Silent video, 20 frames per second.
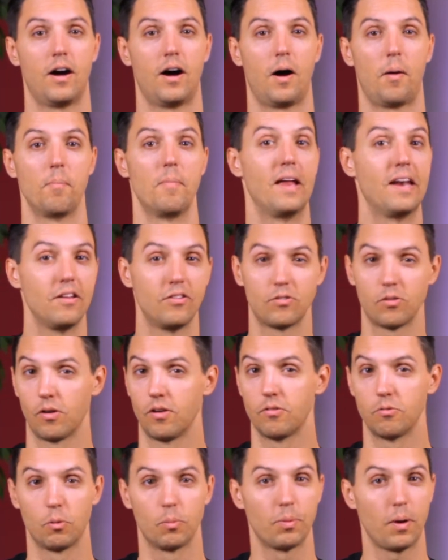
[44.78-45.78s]
many
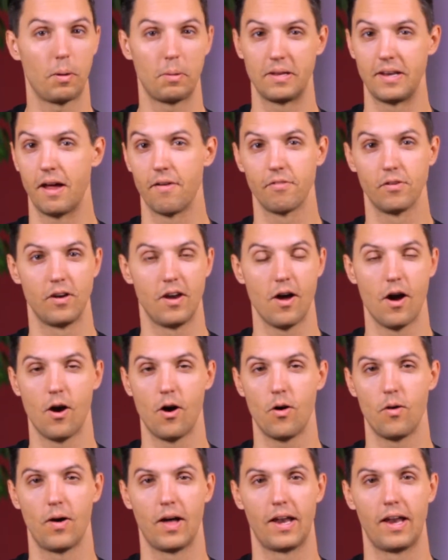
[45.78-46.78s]
stories we'll probably never
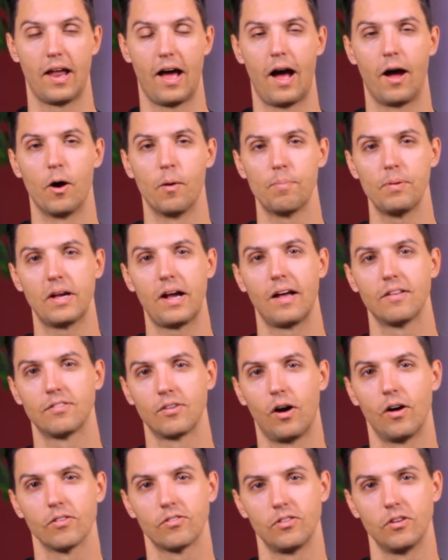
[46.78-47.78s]
know, and I hope you guys
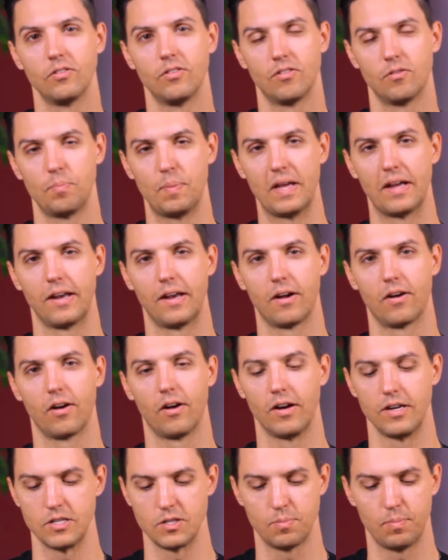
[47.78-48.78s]
are also just being
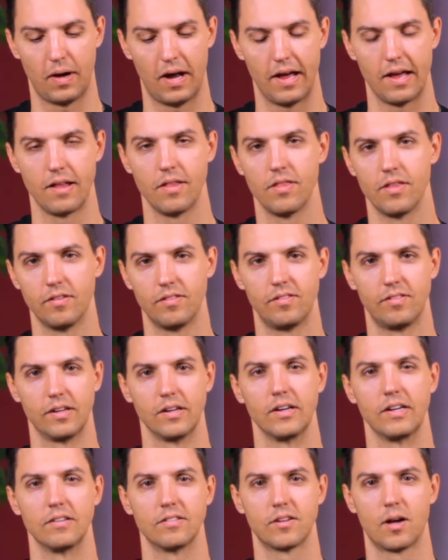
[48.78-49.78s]
encouraged by this
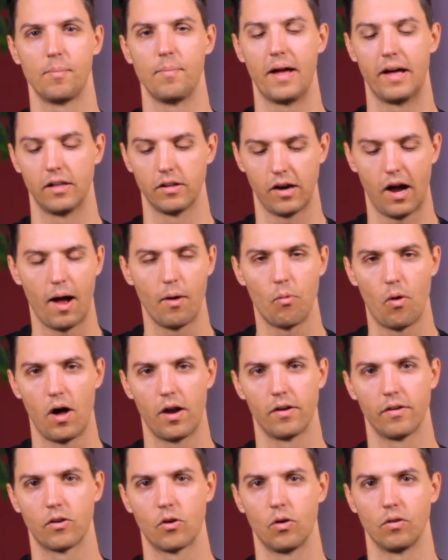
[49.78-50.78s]
series, Come Hell or High
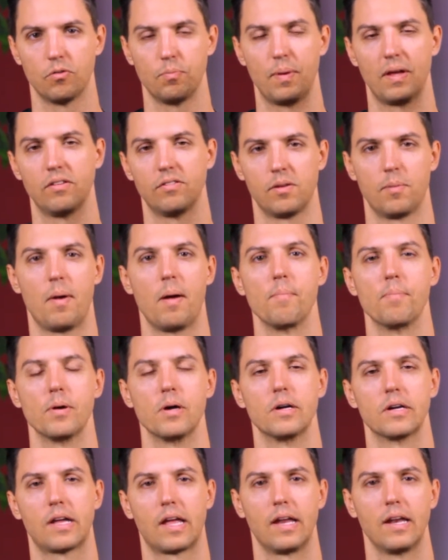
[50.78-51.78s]
Water, of course based on my
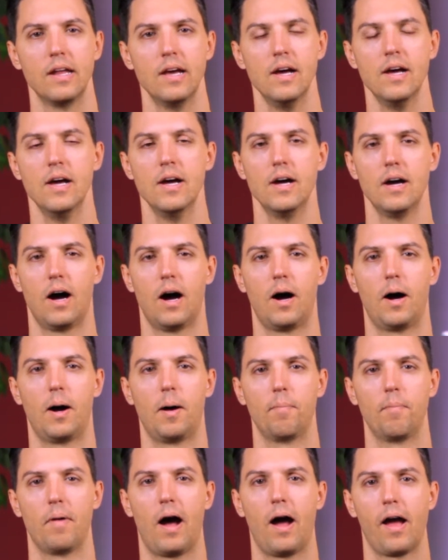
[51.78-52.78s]
book. And
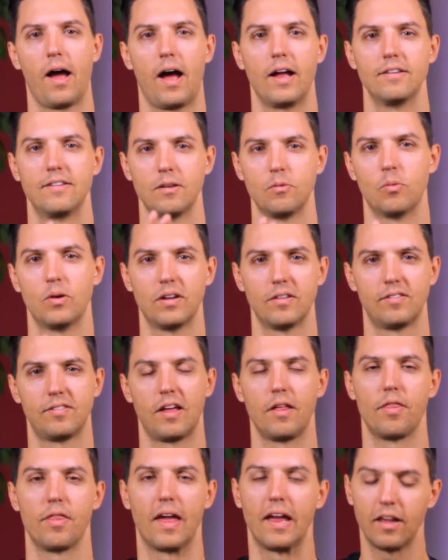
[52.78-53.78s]
I did want to
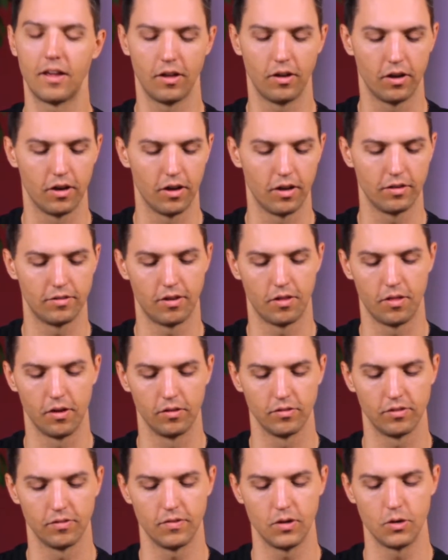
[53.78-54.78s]
say thank you to
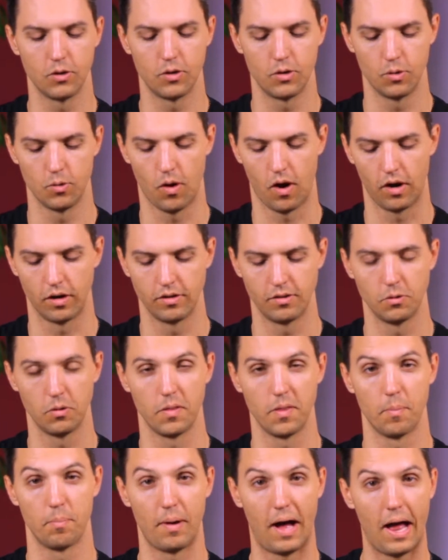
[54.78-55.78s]
those of you who are doing
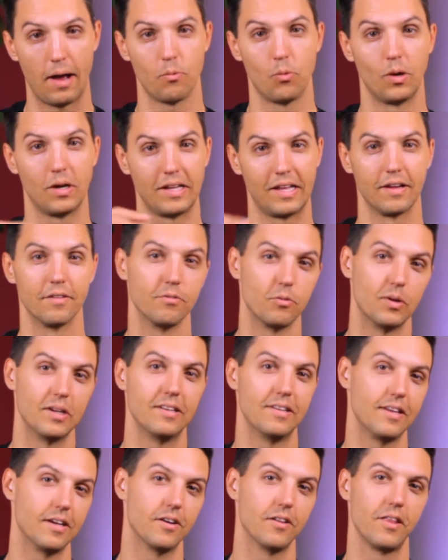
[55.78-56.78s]
the buy one, give one
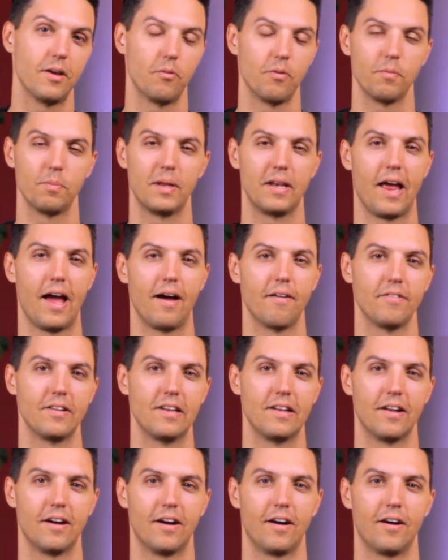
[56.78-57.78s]
deal that we've been
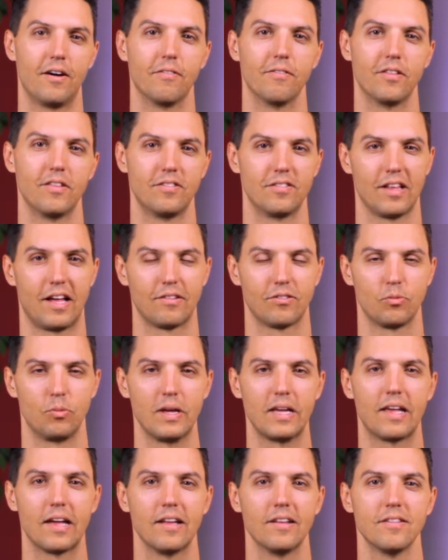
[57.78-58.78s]
having over these last
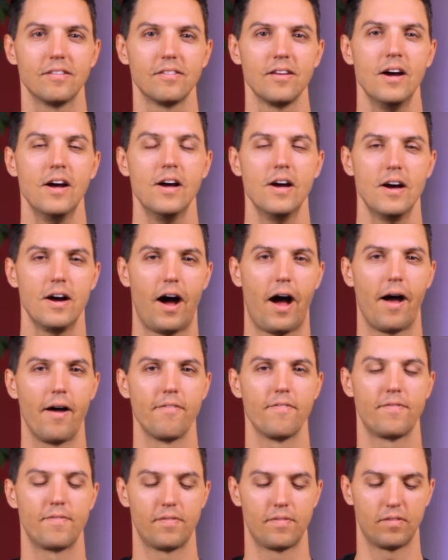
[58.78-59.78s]
weekends.
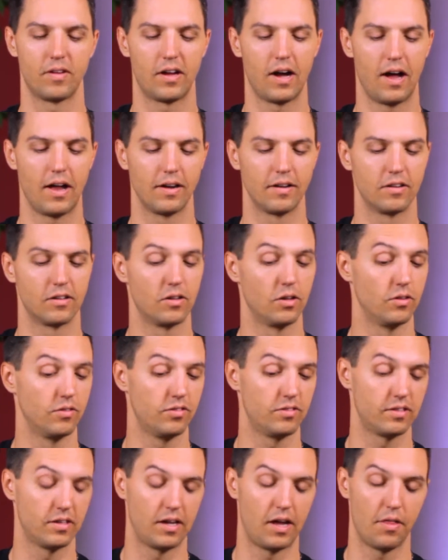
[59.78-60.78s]
I've gotten close
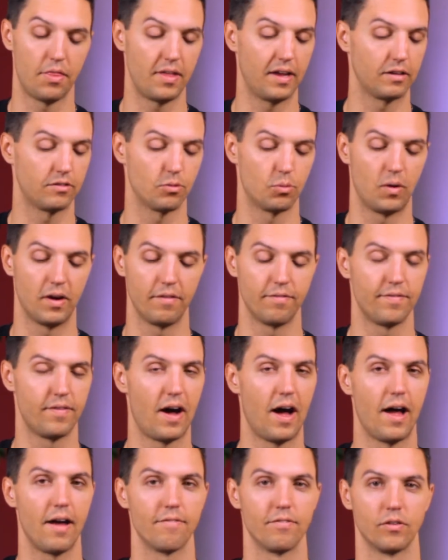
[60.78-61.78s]
to, I think,
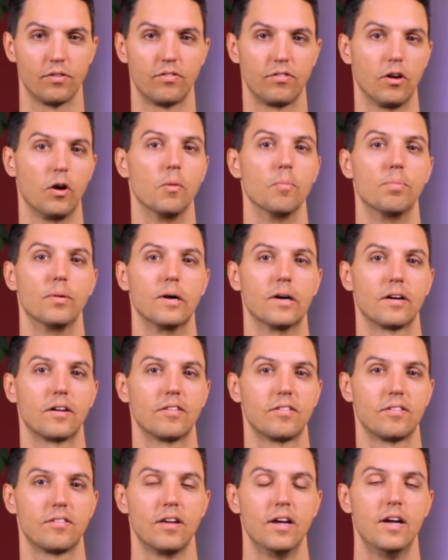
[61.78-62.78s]
25 or so
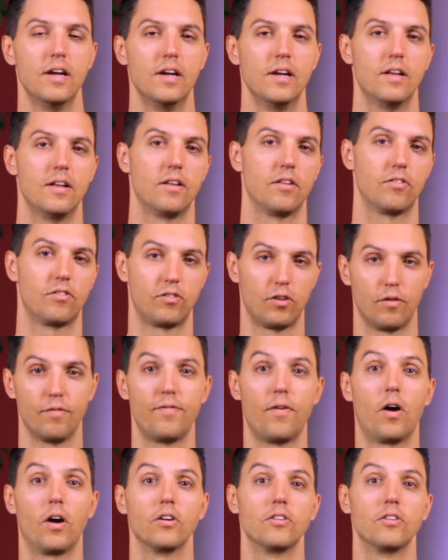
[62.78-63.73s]
books so far